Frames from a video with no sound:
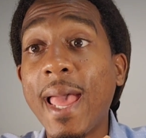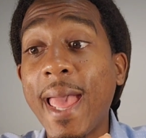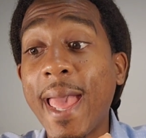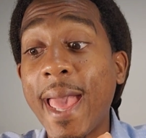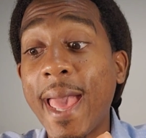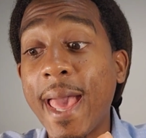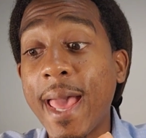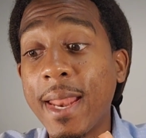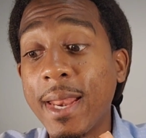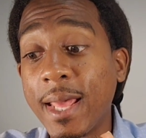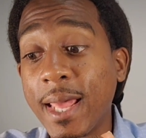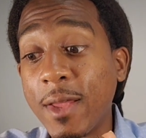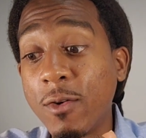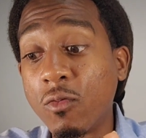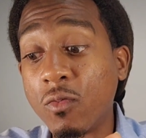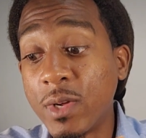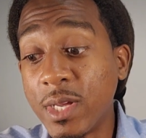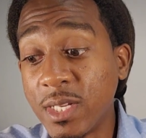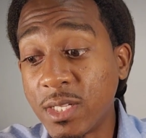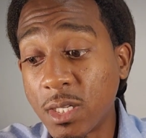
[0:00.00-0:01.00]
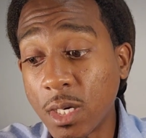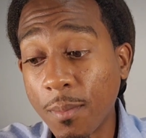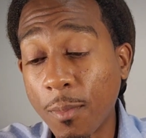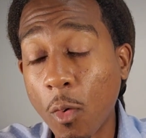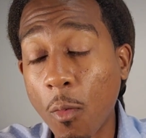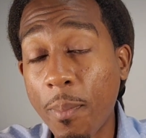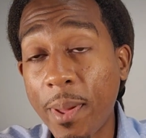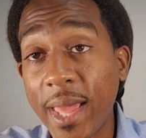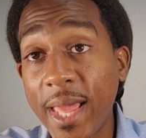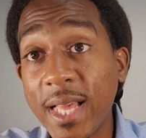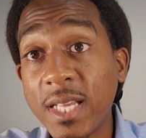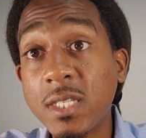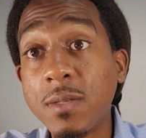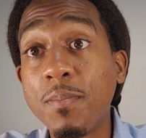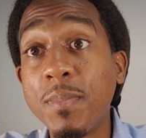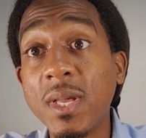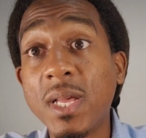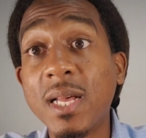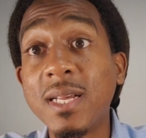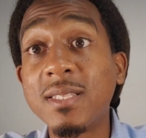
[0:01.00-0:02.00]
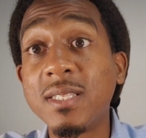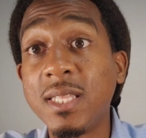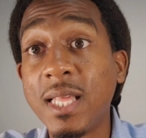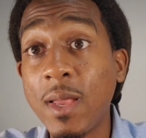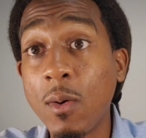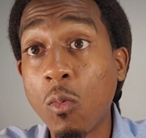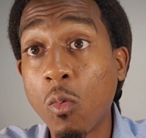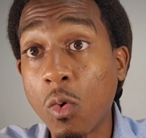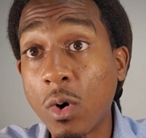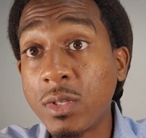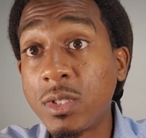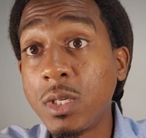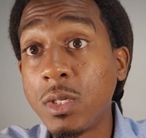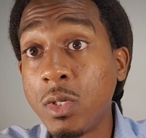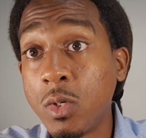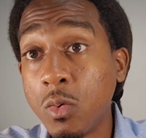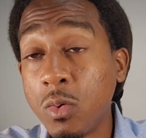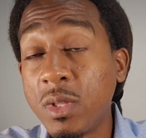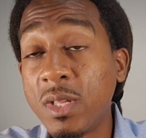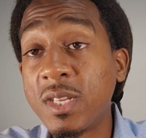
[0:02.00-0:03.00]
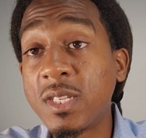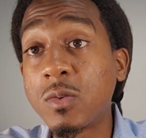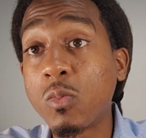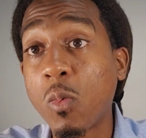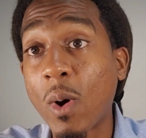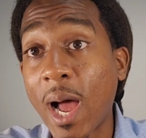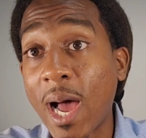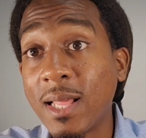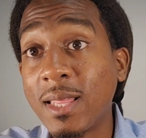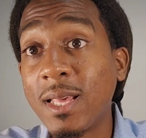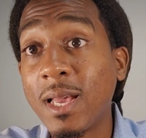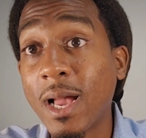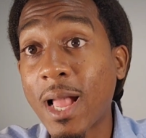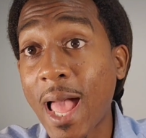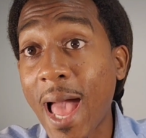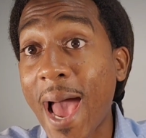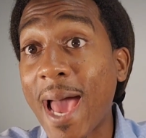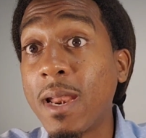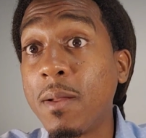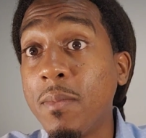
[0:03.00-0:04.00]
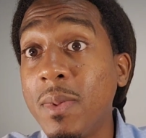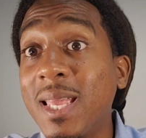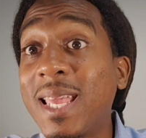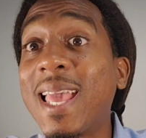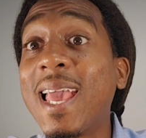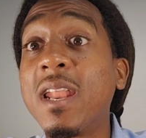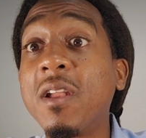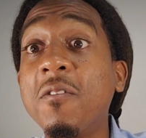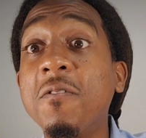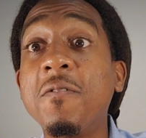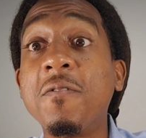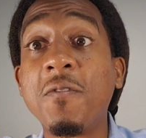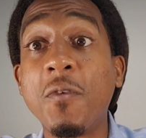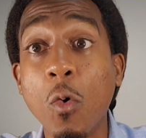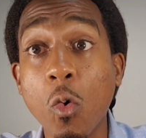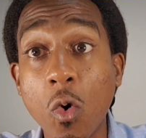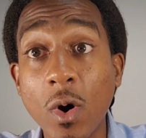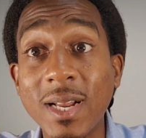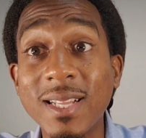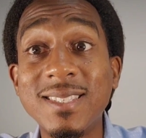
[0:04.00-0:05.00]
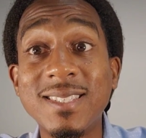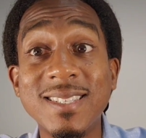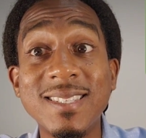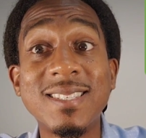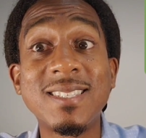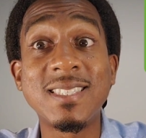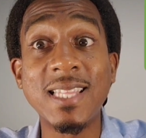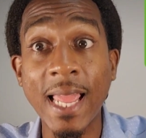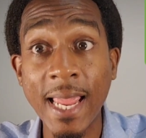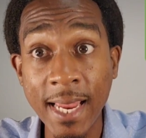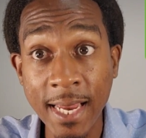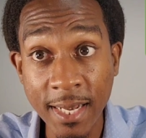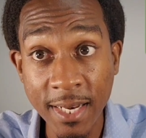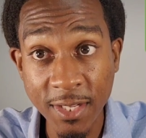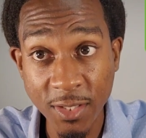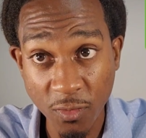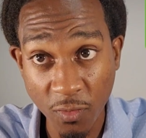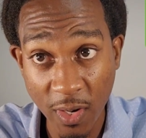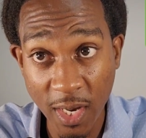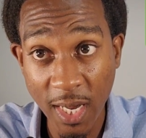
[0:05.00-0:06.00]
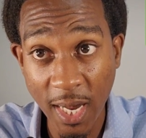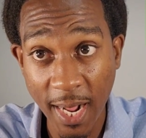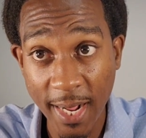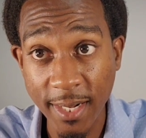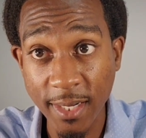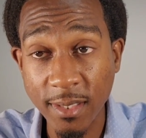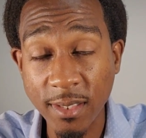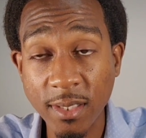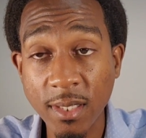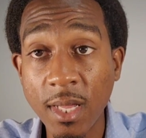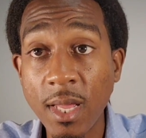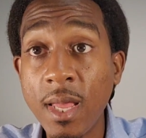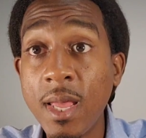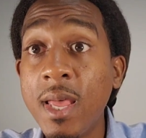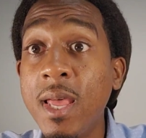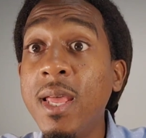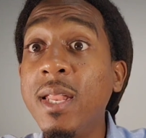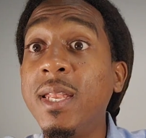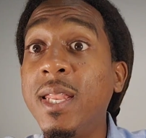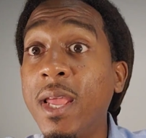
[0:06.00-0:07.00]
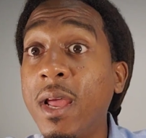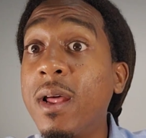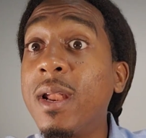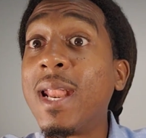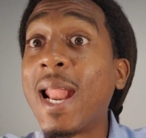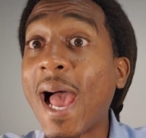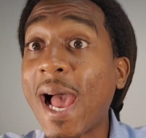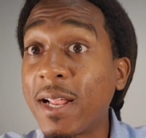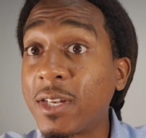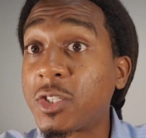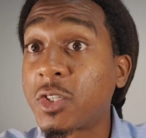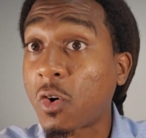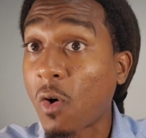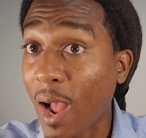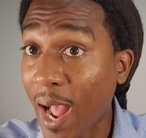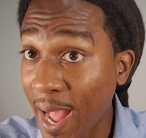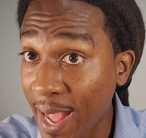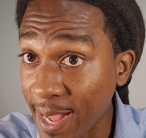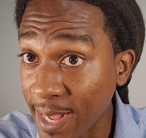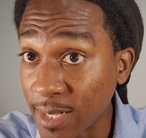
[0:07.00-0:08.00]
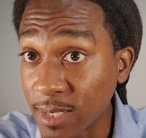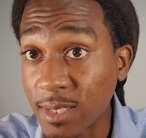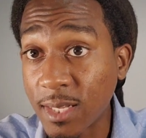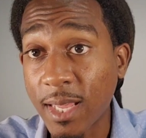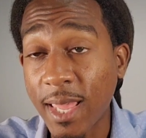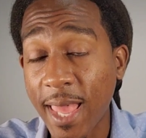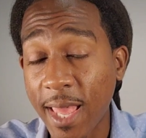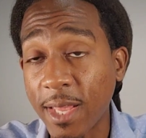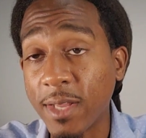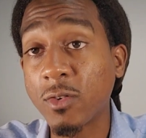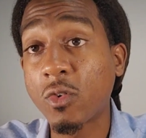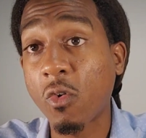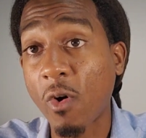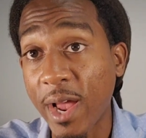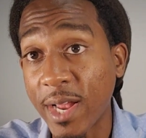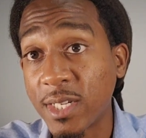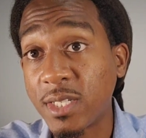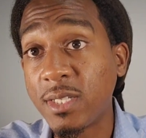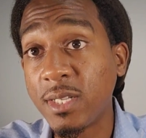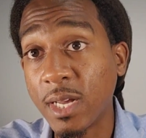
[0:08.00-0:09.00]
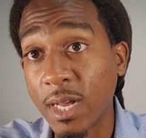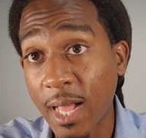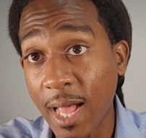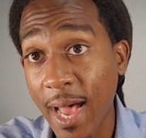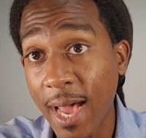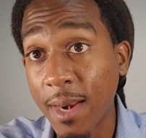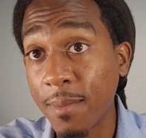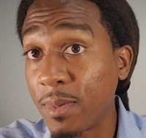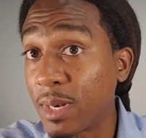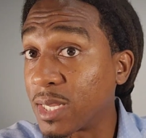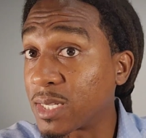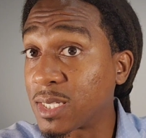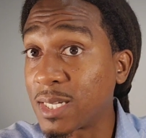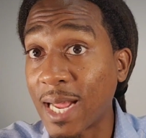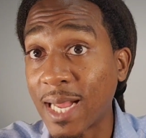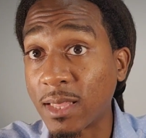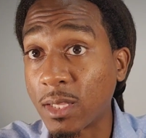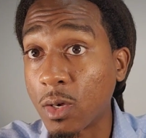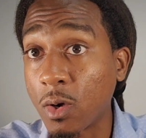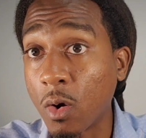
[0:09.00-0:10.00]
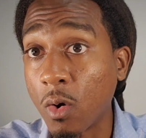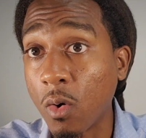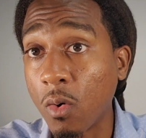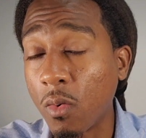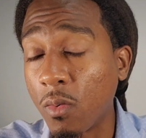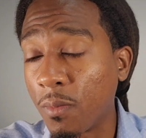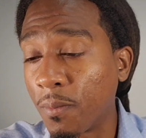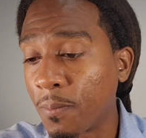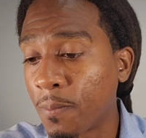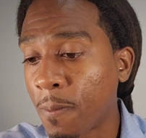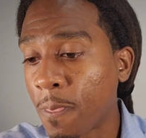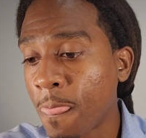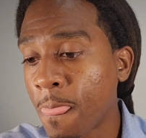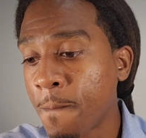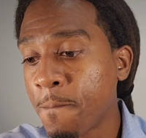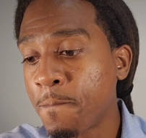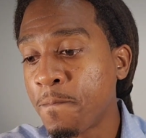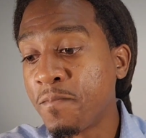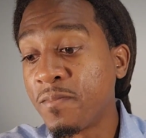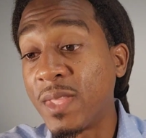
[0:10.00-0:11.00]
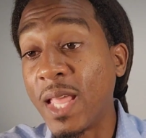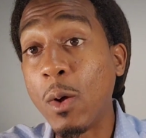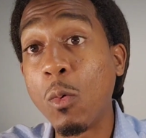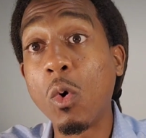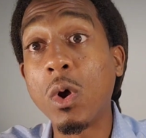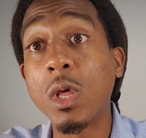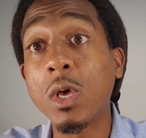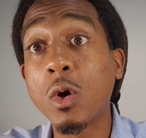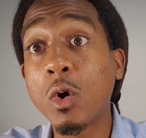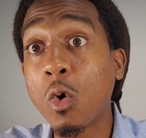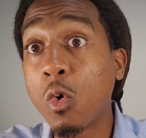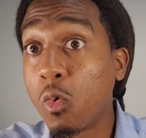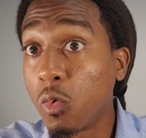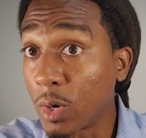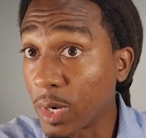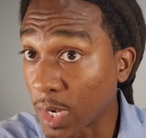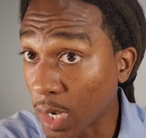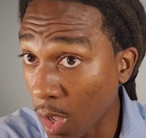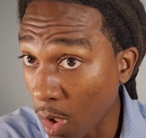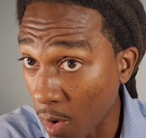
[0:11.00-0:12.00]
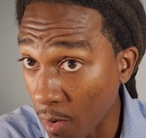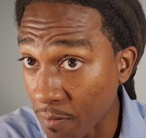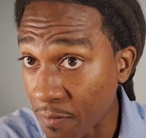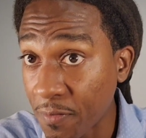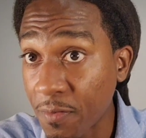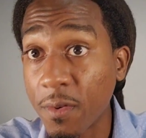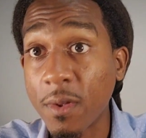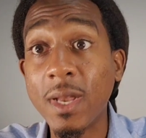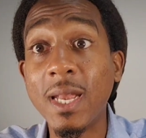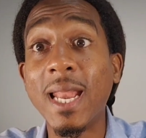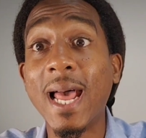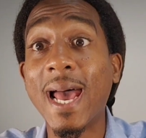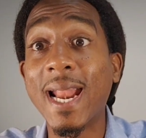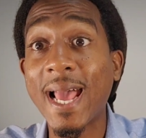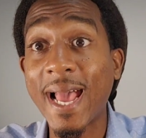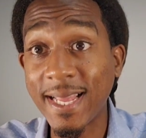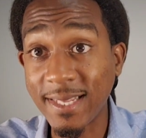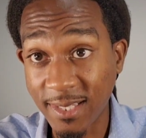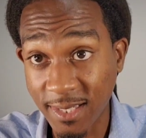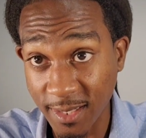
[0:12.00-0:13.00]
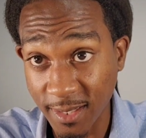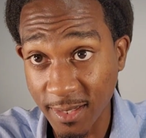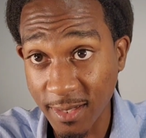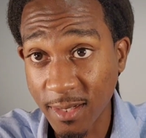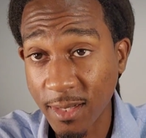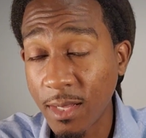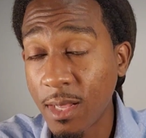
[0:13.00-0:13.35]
at a reasonable pace because they want to do this while the economy can afford and sustain these rate hikes. They are not trying to crash the economy. That's not the goal. They want to cool it off, not ice it.